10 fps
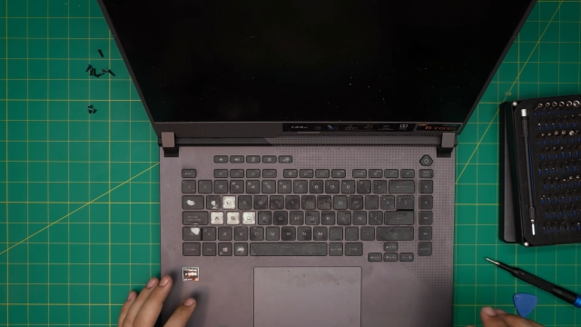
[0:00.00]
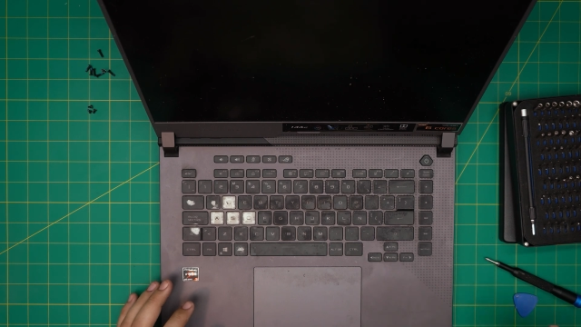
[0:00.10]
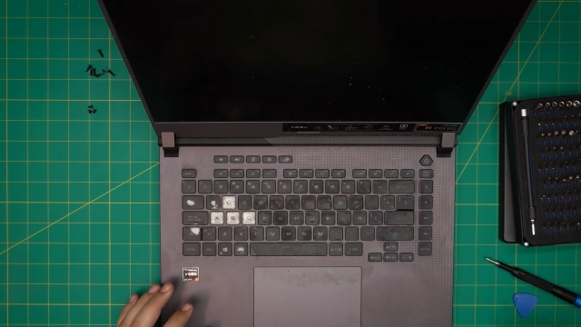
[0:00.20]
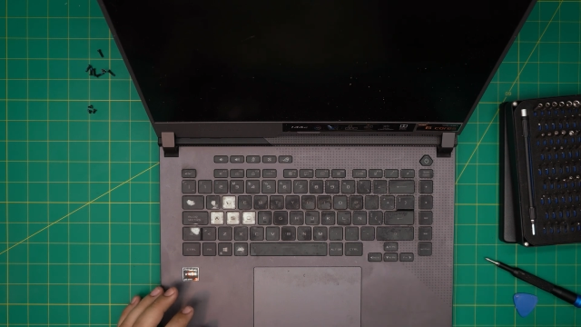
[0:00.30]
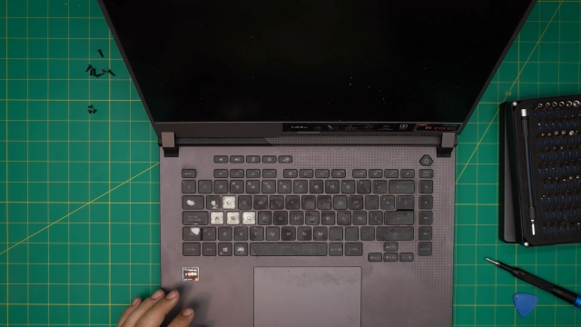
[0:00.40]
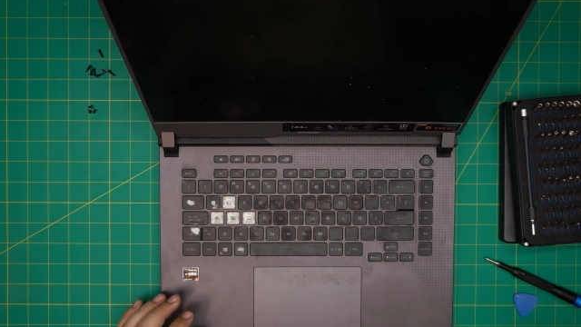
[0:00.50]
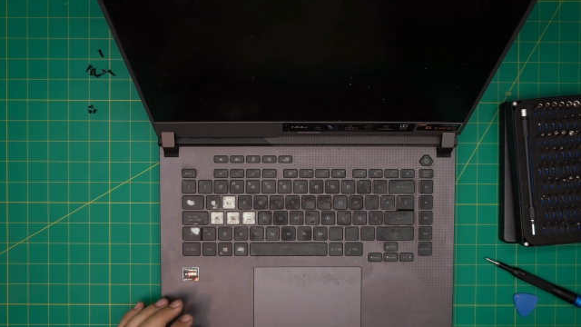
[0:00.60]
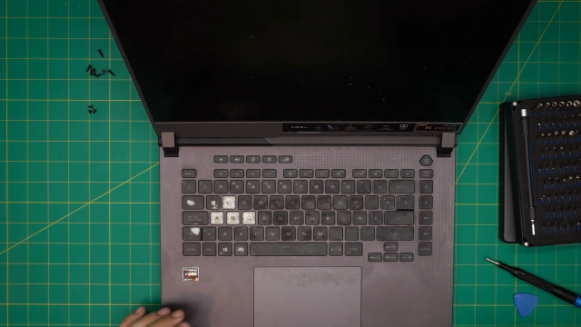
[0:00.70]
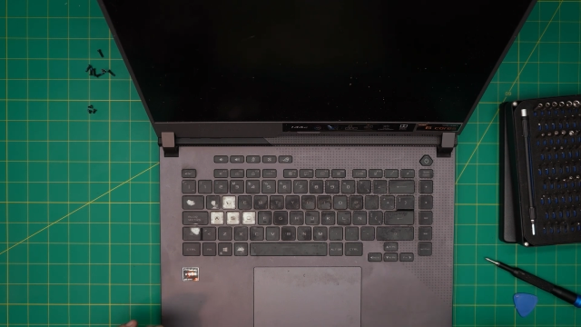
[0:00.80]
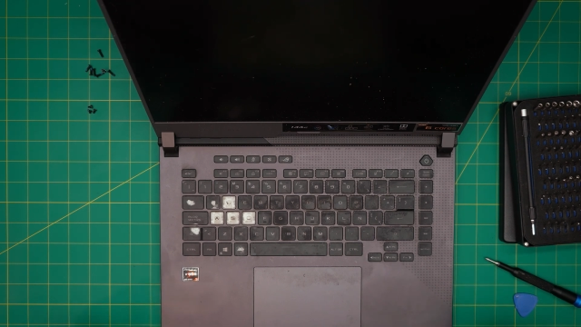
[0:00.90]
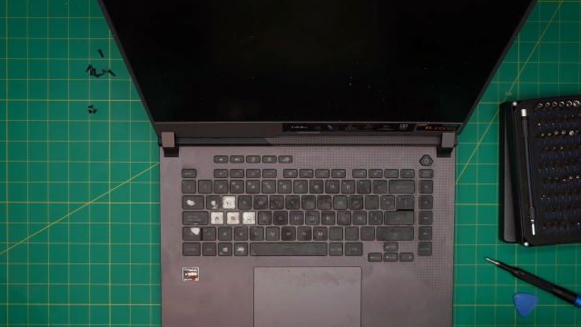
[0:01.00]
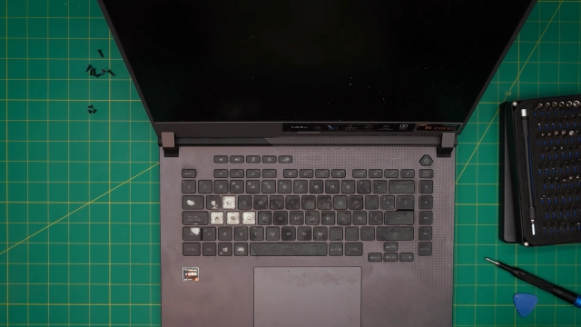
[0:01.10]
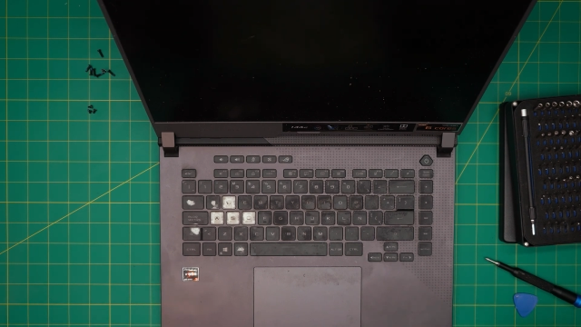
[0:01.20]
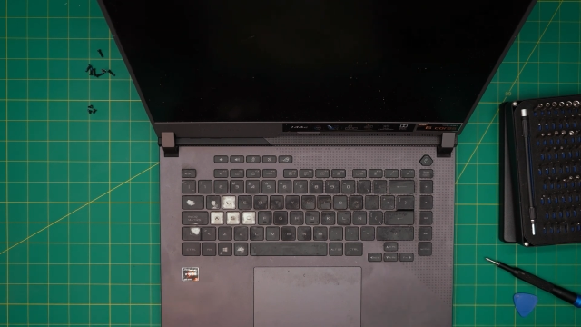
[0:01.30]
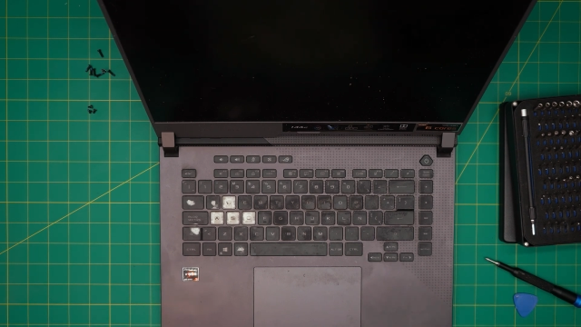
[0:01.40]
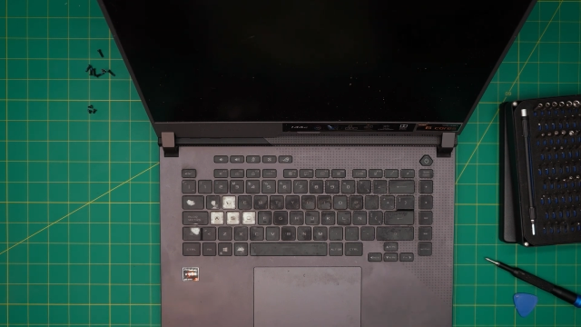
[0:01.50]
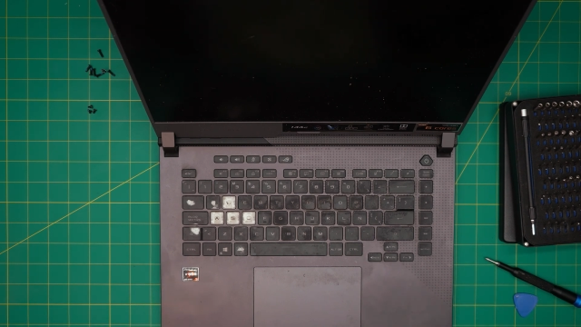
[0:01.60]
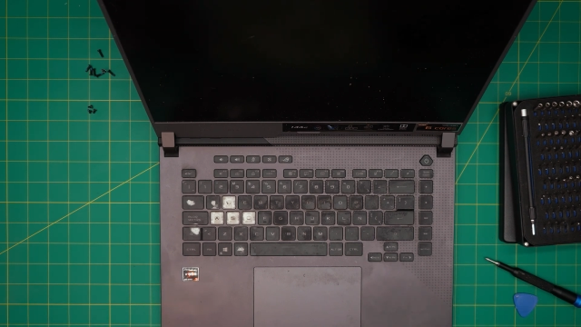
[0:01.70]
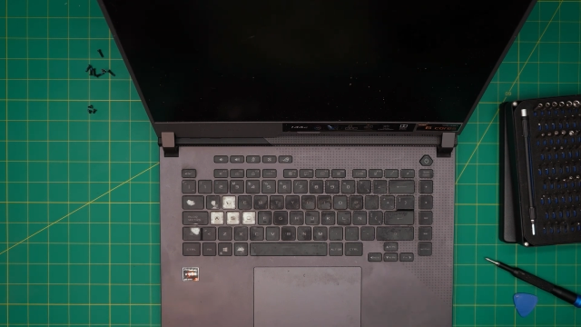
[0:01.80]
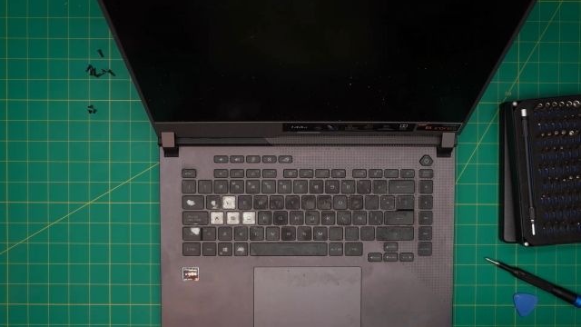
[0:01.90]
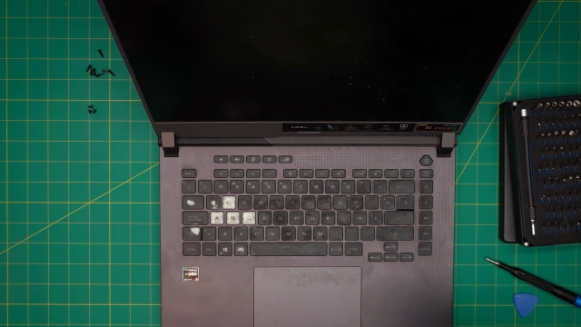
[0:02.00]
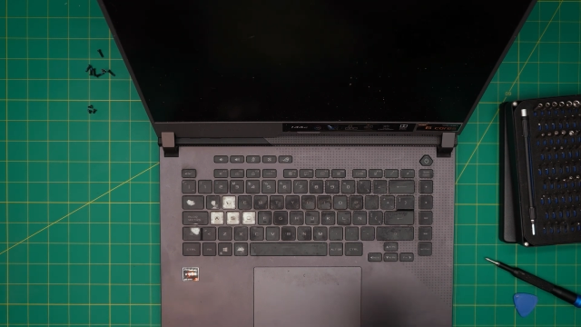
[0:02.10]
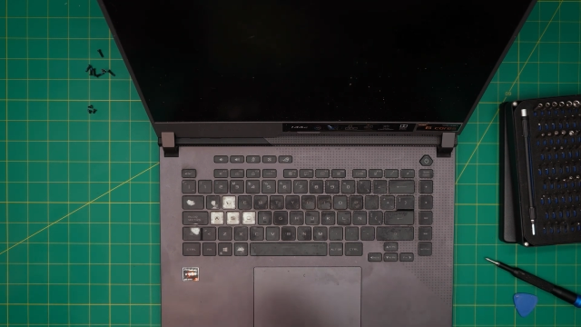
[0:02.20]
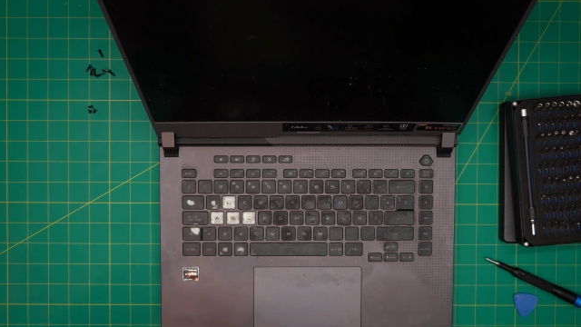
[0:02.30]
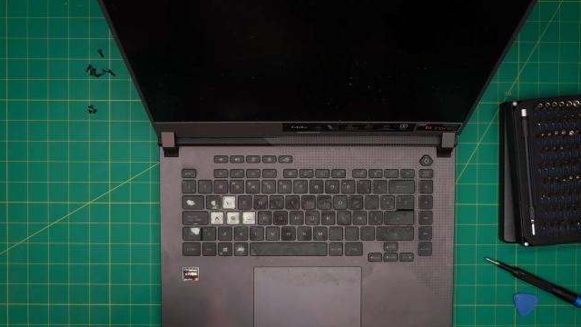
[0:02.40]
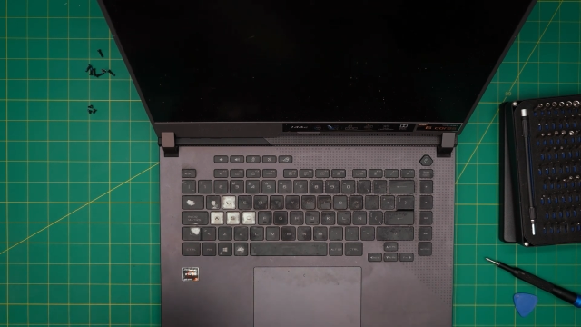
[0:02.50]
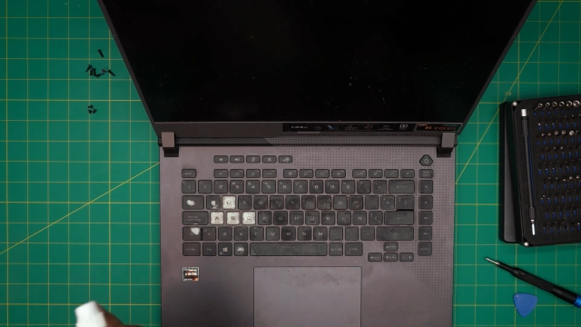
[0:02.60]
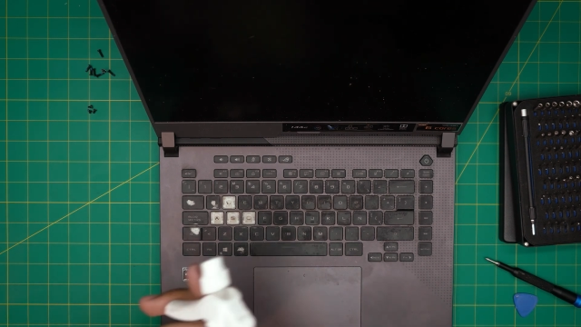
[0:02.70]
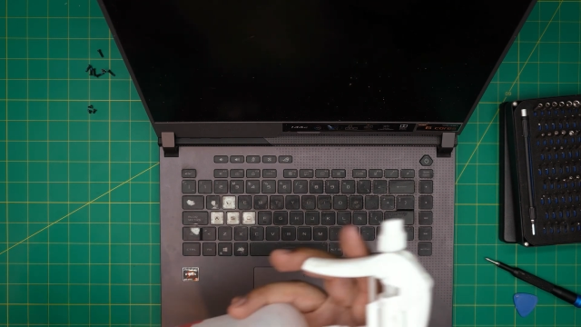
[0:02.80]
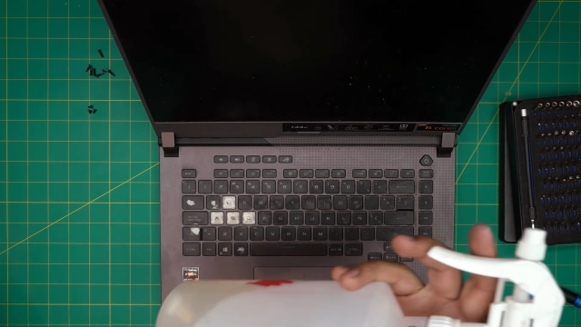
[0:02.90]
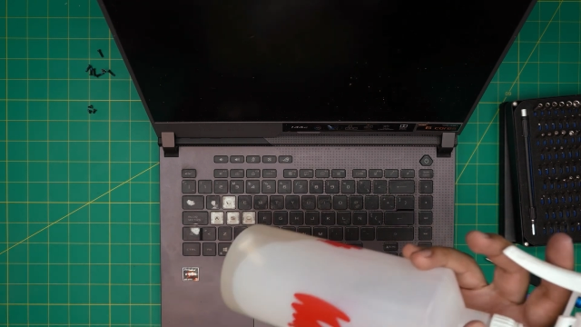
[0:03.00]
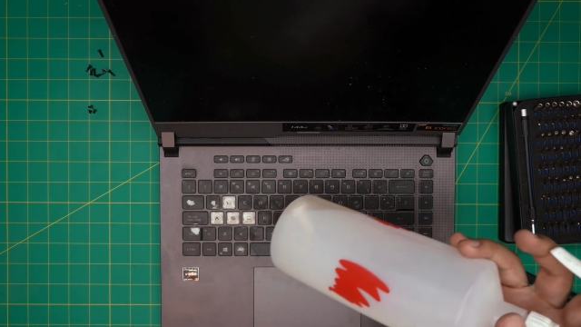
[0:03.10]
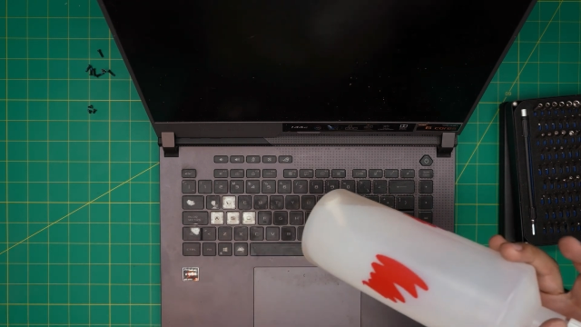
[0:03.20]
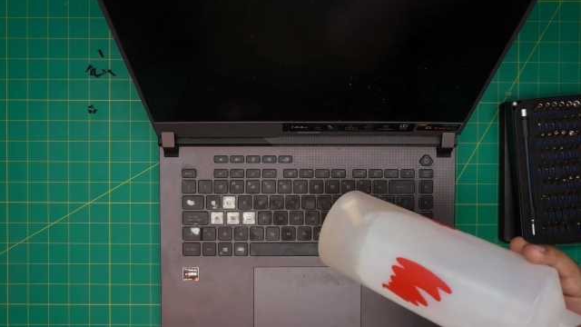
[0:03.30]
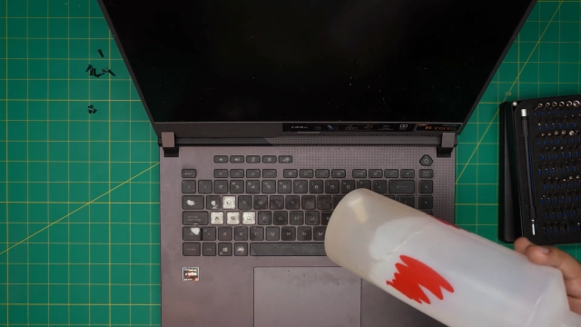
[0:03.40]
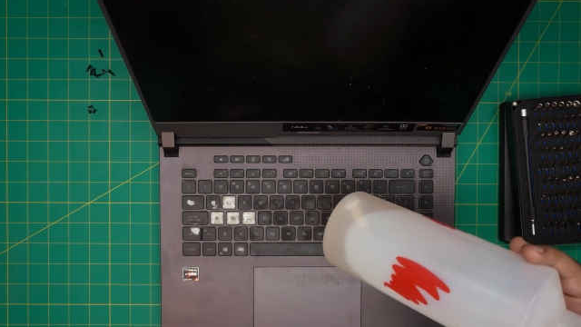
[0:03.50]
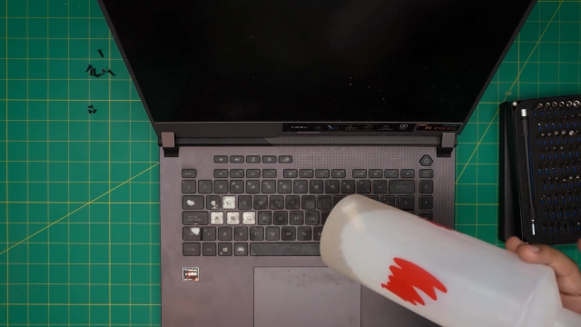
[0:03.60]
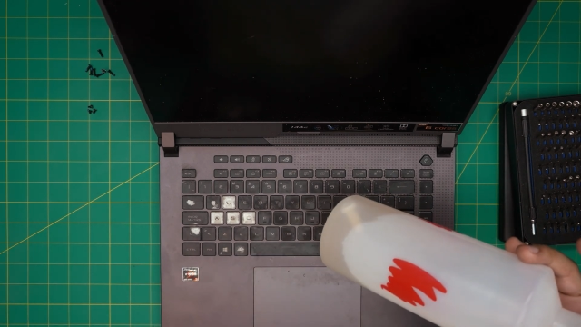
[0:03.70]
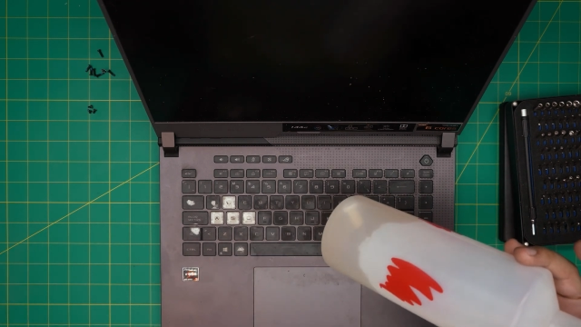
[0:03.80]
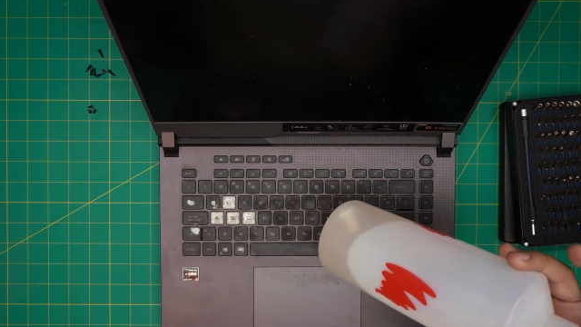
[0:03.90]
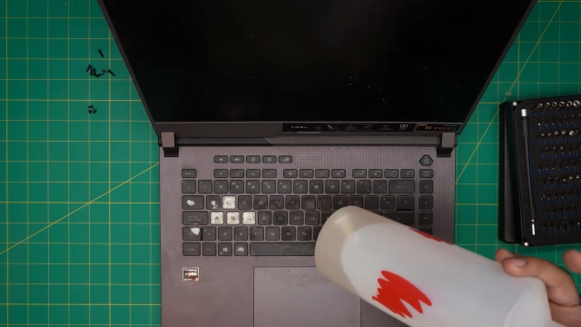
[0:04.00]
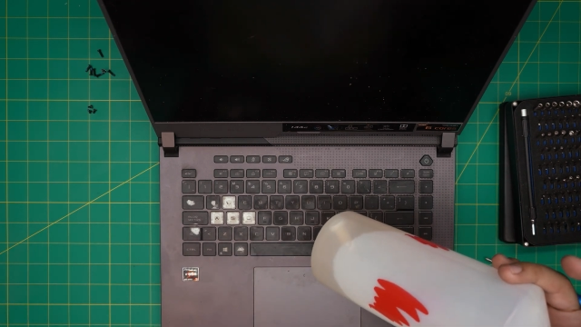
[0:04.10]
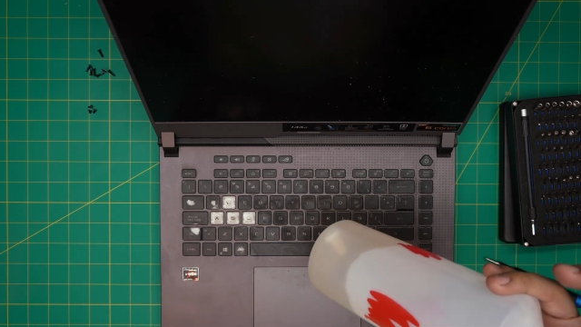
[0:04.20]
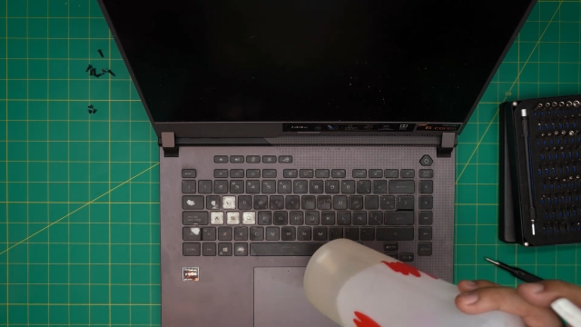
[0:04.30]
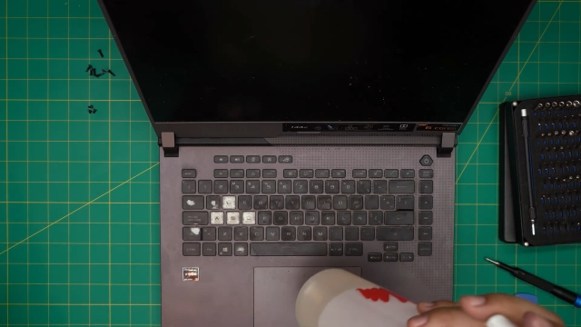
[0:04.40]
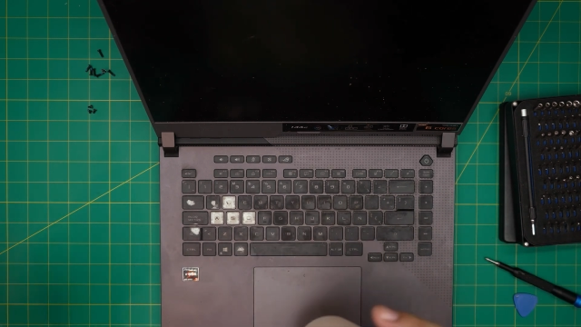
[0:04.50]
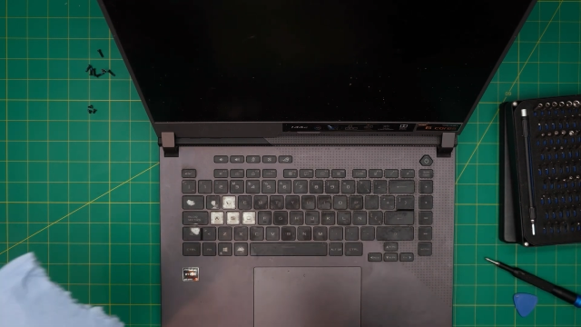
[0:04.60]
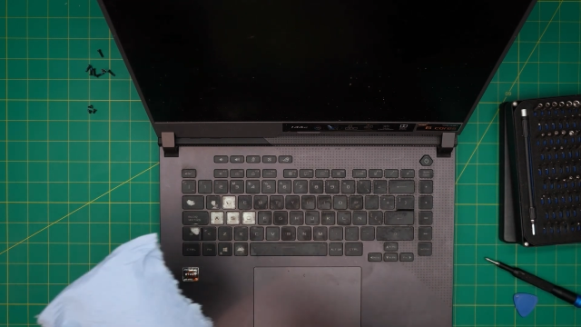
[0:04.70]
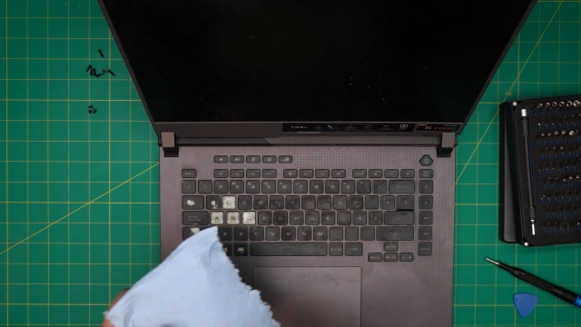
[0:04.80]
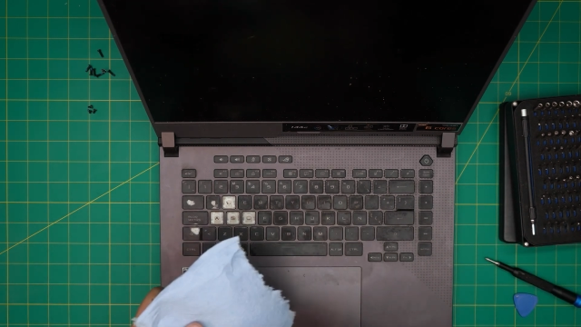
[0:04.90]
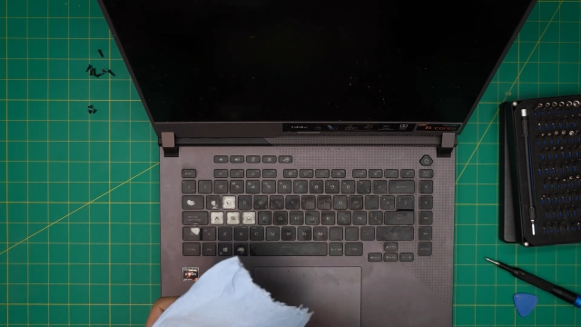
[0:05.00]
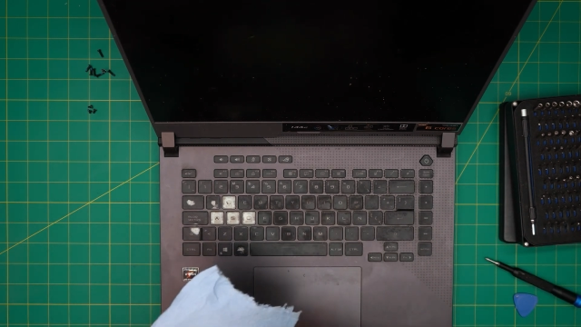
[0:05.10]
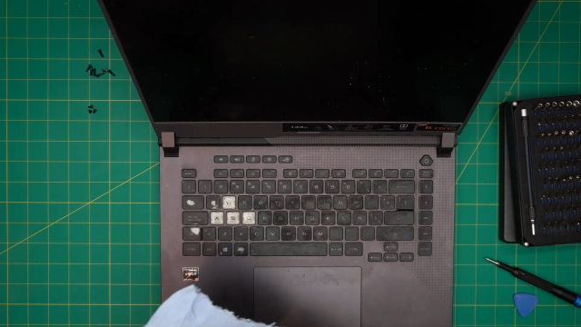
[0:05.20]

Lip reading: (no speaker visible)